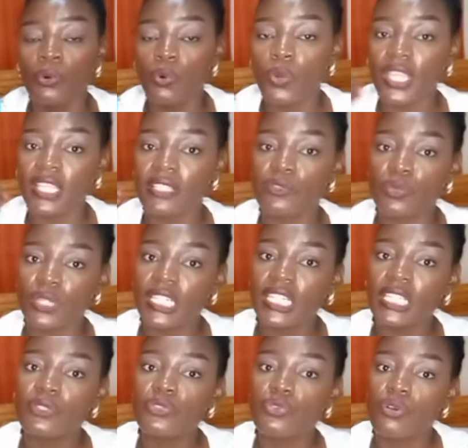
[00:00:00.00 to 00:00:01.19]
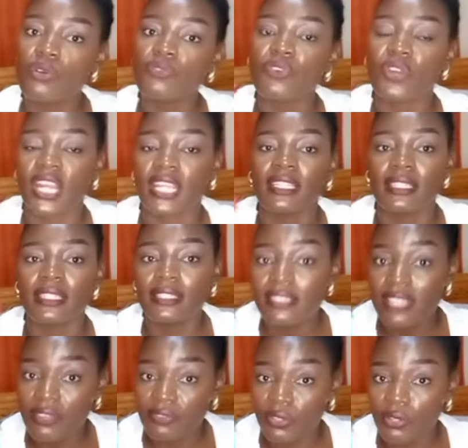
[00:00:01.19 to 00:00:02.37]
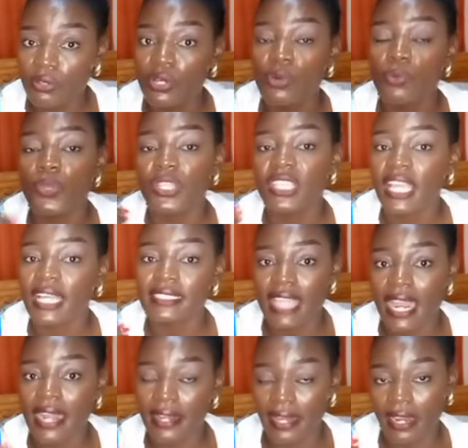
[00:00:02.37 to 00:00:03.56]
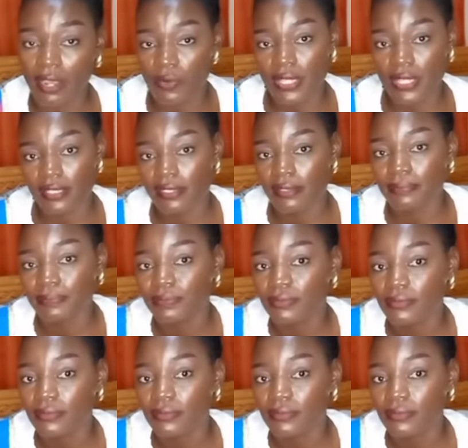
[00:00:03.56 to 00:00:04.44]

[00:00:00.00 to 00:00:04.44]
who is willing to go for an interview with Qatar Airways.